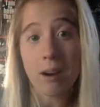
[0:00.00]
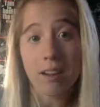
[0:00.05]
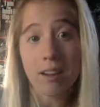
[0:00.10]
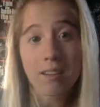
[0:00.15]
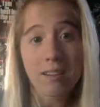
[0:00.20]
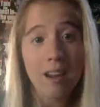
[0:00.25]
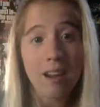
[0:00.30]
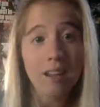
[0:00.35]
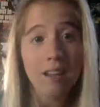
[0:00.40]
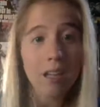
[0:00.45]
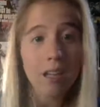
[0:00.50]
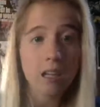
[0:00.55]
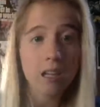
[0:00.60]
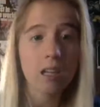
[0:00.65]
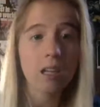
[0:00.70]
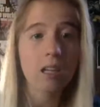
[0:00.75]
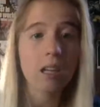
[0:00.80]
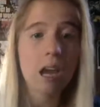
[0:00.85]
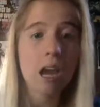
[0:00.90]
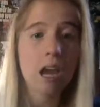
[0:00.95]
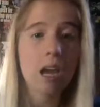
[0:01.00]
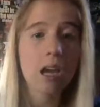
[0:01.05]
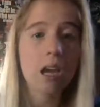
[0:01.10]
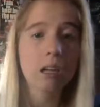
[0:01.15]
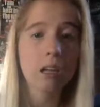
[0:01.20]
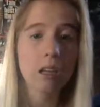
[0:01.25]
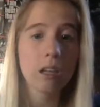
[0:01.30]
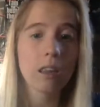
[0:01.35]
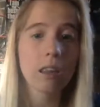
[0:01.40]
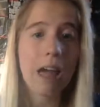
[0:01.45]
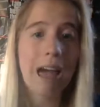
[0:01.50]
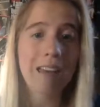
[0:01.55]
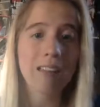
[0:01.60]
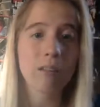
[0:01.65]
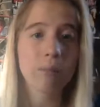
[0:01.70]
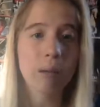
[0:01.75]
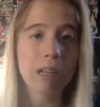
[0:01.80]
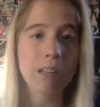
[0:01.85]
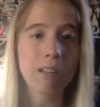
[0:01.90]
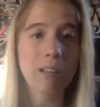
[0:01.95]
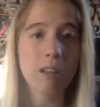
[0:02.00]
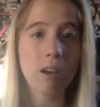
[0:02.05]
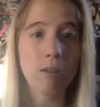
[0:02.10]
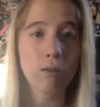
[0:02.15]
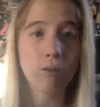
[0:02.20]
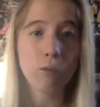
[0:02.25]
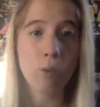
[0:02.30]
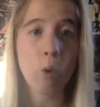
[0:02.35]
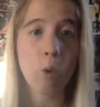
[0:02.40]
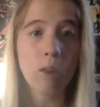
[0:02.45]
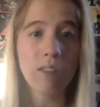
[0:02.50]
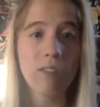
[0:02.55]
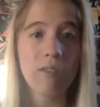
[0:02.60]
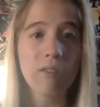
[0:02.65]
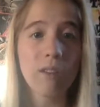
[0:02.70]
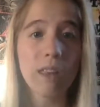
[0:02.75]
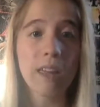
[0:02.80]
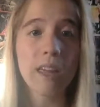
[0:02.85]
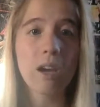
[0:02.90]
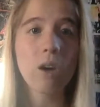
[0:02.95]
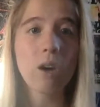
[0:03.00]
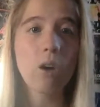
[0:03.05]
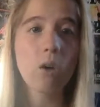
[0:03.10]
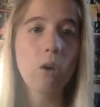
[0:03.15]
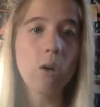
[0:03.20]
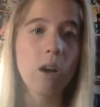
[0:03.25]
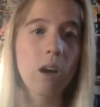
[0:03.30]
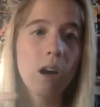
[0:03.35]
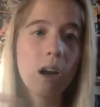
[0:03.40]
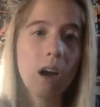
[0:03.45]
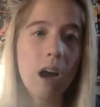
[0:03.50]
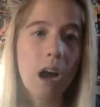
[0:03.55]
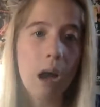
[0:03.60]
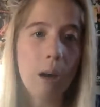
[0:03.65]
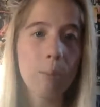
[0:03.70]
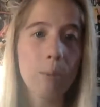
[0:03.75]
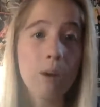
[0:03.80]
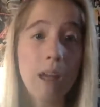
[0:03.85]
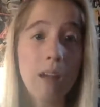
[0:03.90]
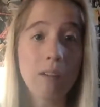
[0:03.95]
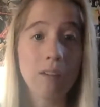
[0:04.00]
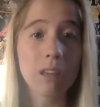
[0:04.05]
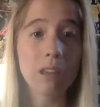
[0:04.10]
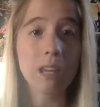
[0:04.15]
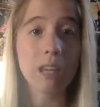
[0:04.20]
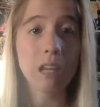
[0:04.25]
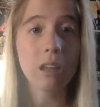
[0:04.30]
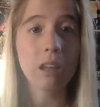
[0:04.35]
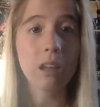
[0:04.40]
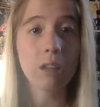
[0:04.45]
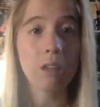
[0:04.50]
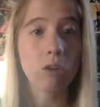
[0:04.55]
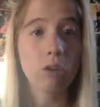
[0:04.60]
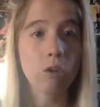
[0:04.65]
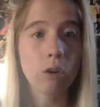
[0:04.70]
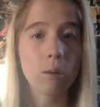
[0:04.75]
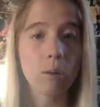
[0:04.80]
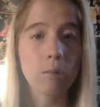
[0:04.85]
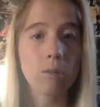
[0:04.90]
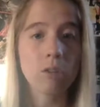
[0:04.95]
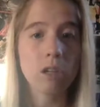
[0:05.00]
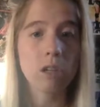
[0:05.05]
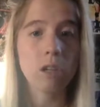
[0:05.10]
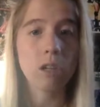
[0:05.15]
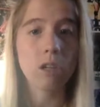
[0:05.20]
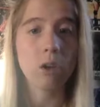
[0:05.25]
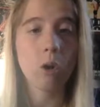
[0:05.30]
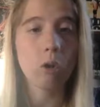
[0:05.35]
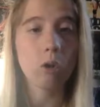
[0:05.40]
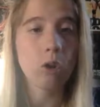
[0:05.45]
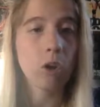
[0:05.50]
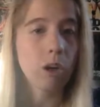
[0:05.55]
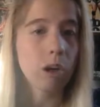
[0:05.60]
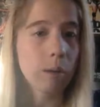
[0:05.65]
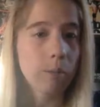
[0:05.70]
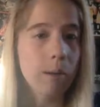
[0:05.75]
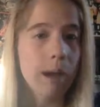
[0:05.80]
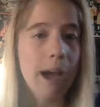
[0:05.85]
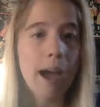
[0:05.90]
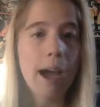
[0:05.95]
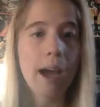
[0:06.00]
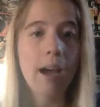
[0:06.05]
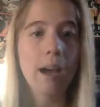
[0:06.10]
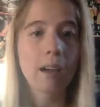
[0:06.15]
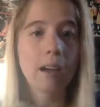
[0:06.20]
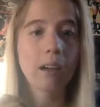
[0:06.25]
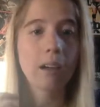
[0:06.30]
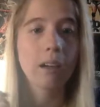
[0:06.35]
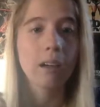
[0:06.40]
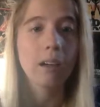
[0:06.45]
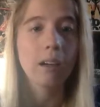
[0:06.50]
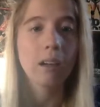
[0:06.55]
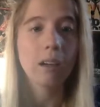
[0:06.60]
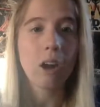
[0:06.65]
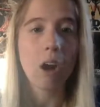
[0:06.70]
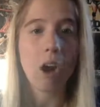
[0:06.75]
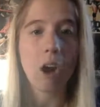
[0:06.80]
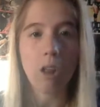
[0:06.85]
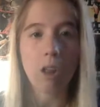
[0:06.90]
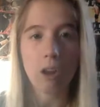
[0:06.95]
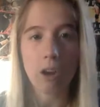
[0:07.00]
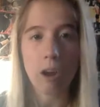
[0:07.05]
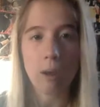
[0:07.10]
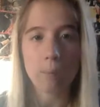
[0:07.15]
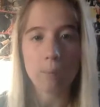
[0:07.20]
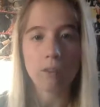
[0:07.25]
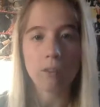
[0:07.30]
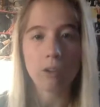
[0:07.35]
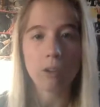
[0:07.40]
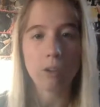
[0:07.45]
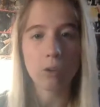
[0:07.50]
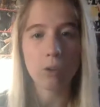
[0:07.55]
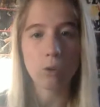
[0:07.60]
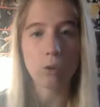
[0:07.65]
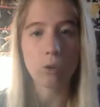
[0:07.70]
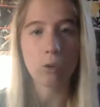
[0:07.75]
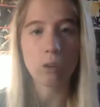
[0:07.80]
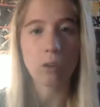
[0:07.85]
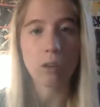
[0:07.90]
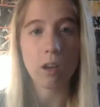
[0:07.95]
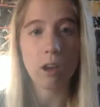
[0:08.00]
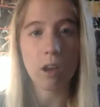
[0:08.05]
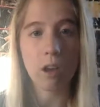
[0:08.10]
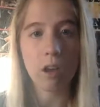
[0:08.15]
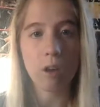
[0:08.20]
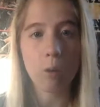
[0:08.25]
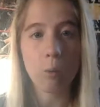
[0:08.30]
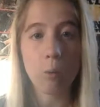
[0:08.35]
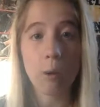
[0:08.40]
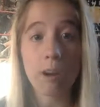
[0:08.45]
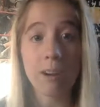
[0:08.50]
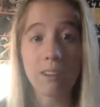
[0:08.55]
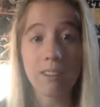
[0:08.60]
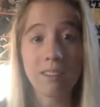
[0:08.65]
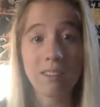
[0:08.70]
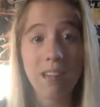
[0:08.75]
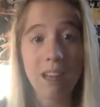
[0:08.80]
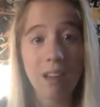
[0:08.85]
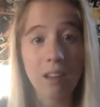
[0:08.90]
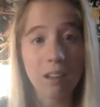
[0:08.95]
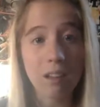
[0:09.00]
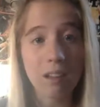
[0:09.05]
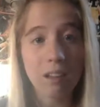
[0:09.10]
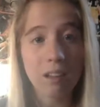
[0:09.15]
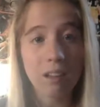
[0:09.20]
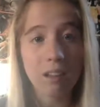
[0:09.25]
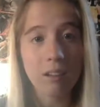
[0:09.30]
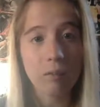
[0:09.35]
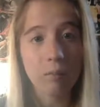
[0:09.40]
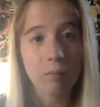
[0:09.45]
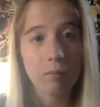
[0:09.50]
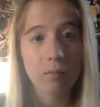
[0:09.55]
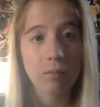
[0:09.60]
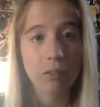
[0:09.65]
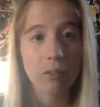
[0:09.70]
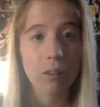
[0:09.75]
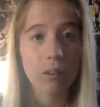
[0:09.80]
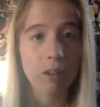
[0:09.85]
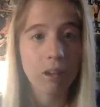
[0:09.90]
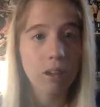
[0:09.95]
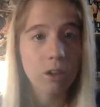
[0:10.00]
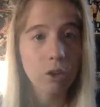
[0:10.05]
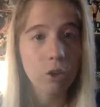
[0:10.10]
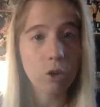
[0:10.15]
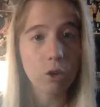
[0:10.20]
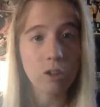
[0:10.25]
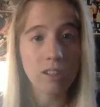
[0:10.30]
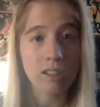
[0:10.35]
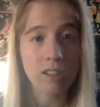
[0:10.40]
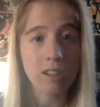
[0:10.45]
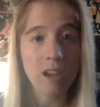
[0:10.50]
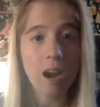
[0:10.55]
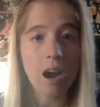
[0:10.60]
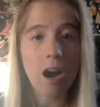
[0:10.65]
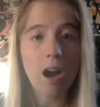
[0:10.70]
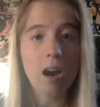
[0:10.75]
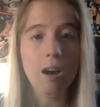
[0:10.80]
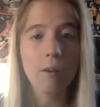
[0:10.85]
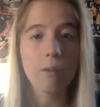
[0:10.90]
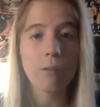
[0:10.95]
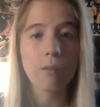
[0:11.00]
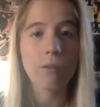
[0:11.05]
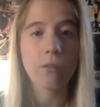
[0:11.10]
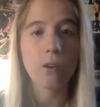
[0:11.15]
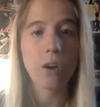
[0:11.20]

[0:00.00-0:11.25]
to send in last minute stuff for the video, I'll put everything in the description. No Turning Back, all our episodes, where to send your stuff.